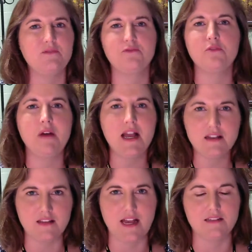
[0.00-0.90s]
For my
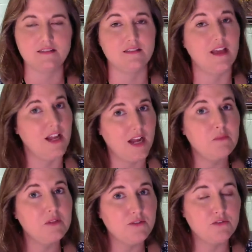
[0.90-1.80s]
class, and I
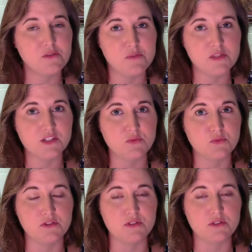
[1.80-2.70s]
believe for the business
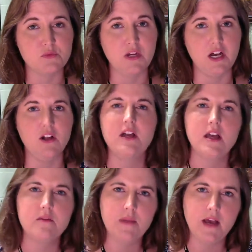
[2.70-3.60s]
world as well,
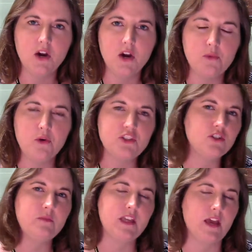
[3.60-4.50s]
PowerPoints
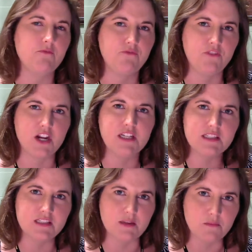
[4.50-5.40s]
should be kept very
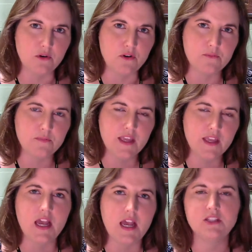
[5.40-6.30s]
simple.
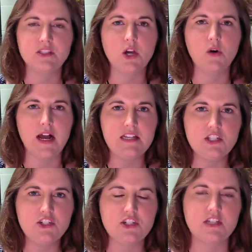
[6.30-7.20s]
And so I
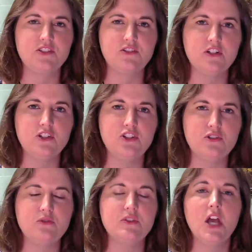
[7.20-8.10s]
suggest students
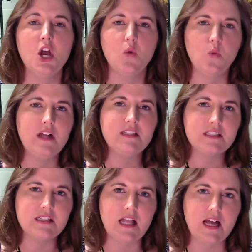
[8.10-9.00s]
use one
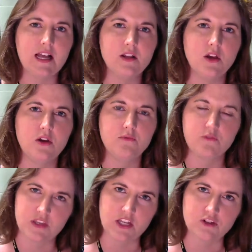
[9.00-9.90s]
slide
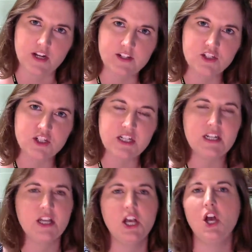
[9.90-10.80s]
for the
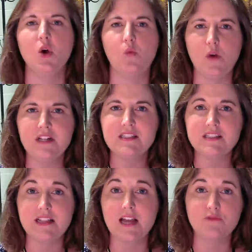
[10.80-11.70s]
introduction, one
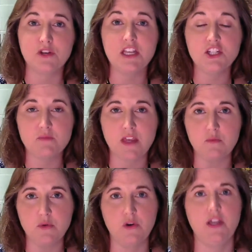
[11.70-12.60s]
slide for each main
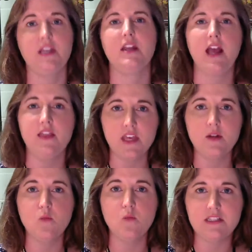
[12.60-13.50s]
point, and
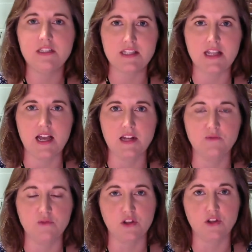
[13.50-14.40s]
then one slide
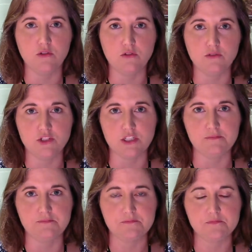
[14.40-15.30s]
for a conclusion.